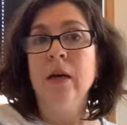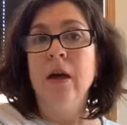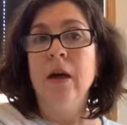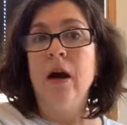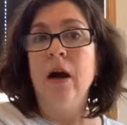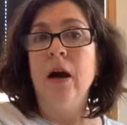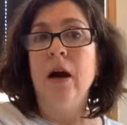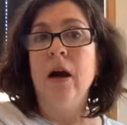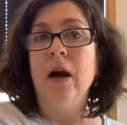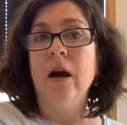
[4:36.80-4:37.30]

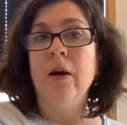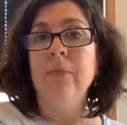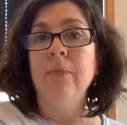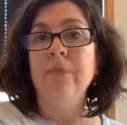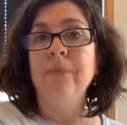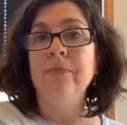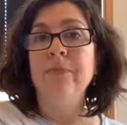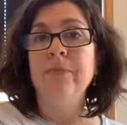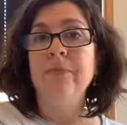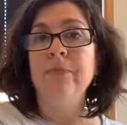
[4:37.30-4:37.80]

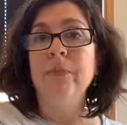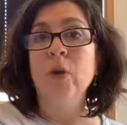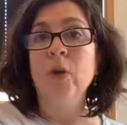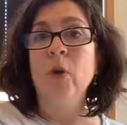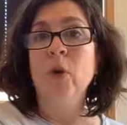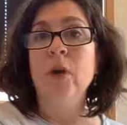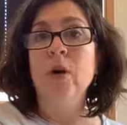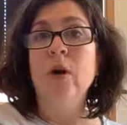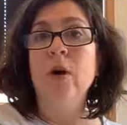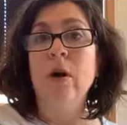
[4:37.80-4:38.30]

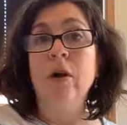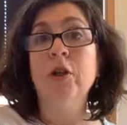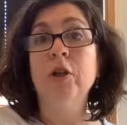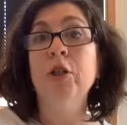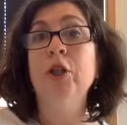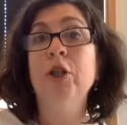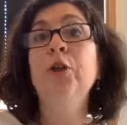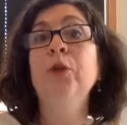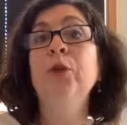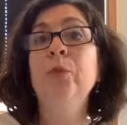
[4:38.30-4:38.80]
or are
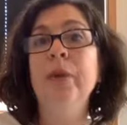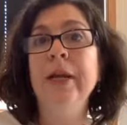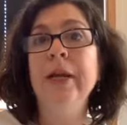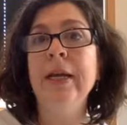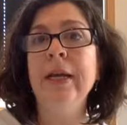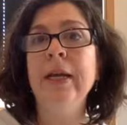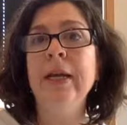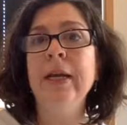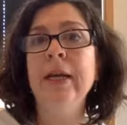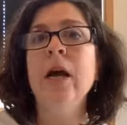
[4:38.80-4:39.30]
to
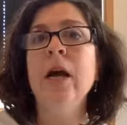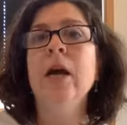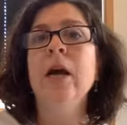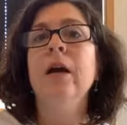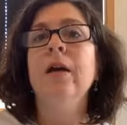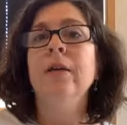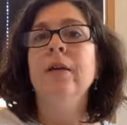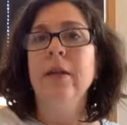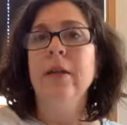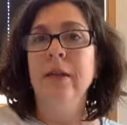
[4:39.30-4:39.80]
read
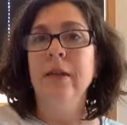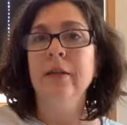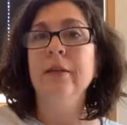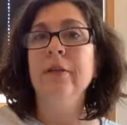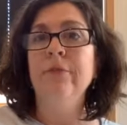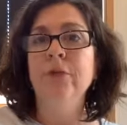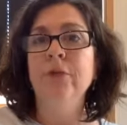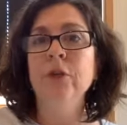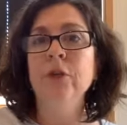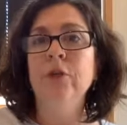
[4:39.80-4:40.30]
in the
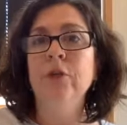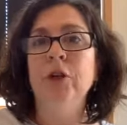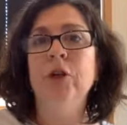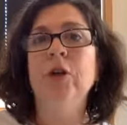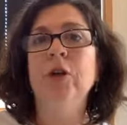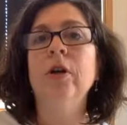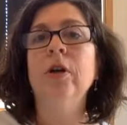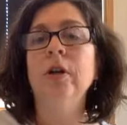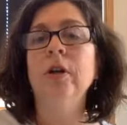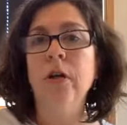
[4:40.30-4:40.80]

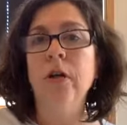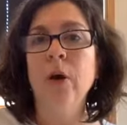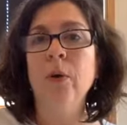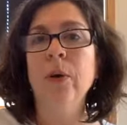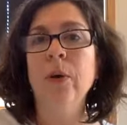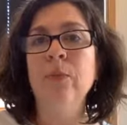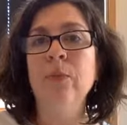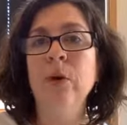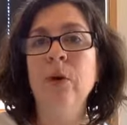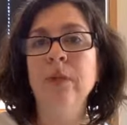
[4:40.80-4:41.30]
future go
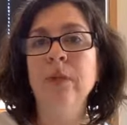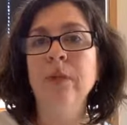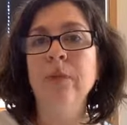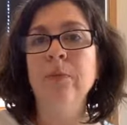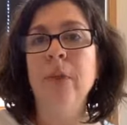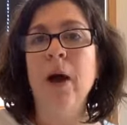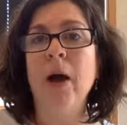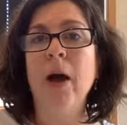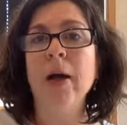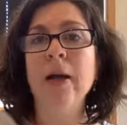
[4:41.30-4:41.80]
in one
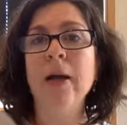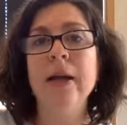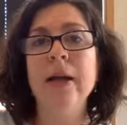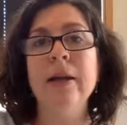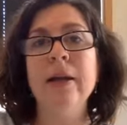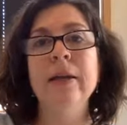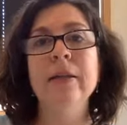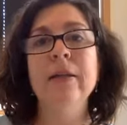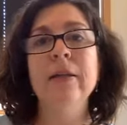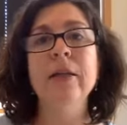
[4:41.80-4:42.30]
spot, and
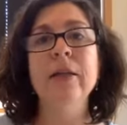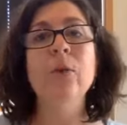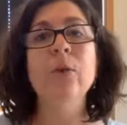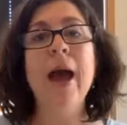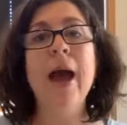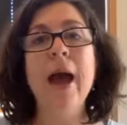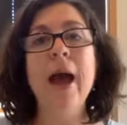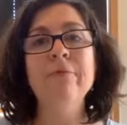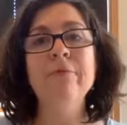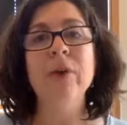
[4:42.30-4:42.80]
anything you
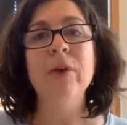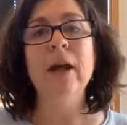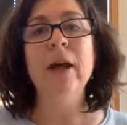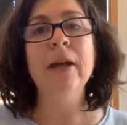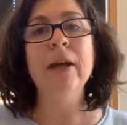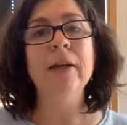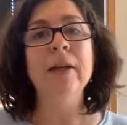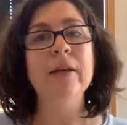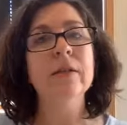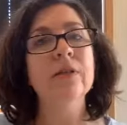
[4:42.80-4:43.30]
have
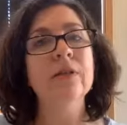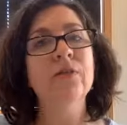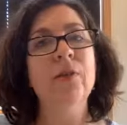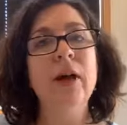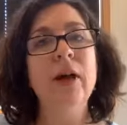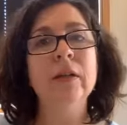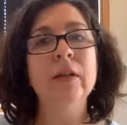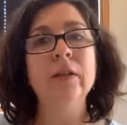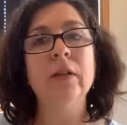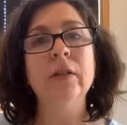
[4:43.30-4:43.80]
read is
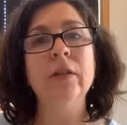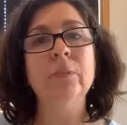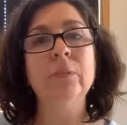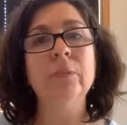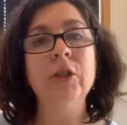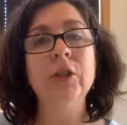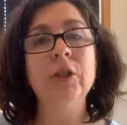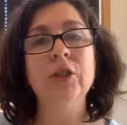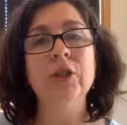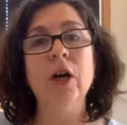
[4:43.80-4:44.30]
filed on the
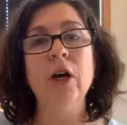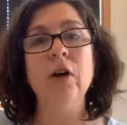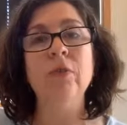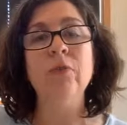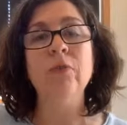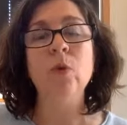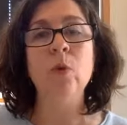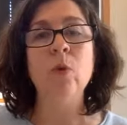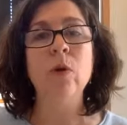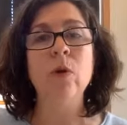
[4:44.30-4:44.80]
bookshelf
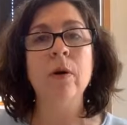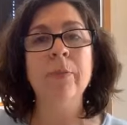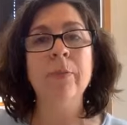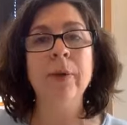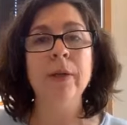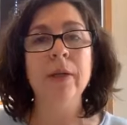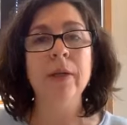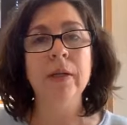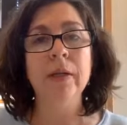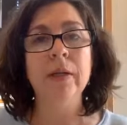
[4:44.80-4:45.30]
or
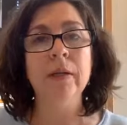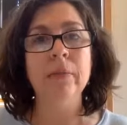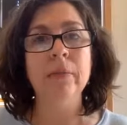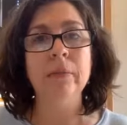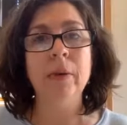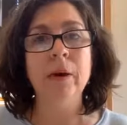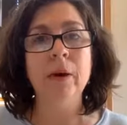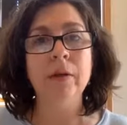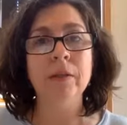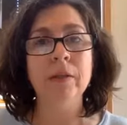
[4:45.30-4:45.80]
put in the
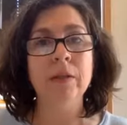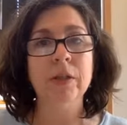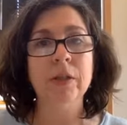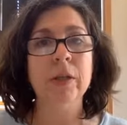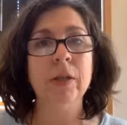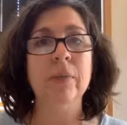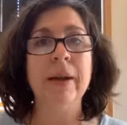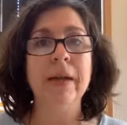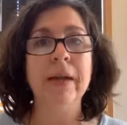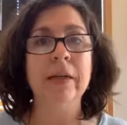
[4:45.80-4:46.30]
box to
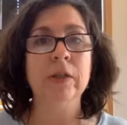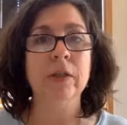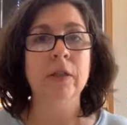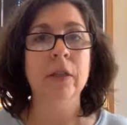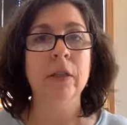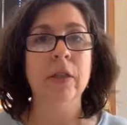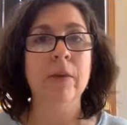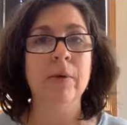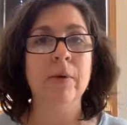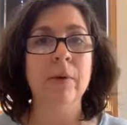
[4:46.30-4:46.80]
go back to the
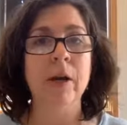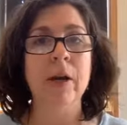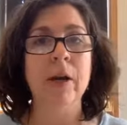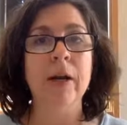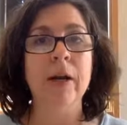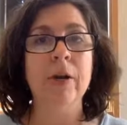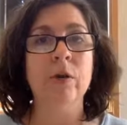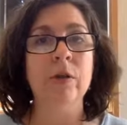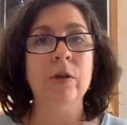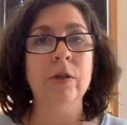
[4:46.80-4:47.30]

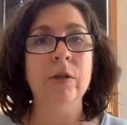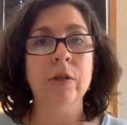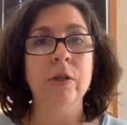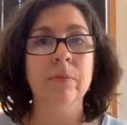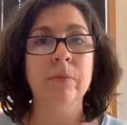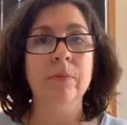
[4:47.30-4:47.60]
library, or to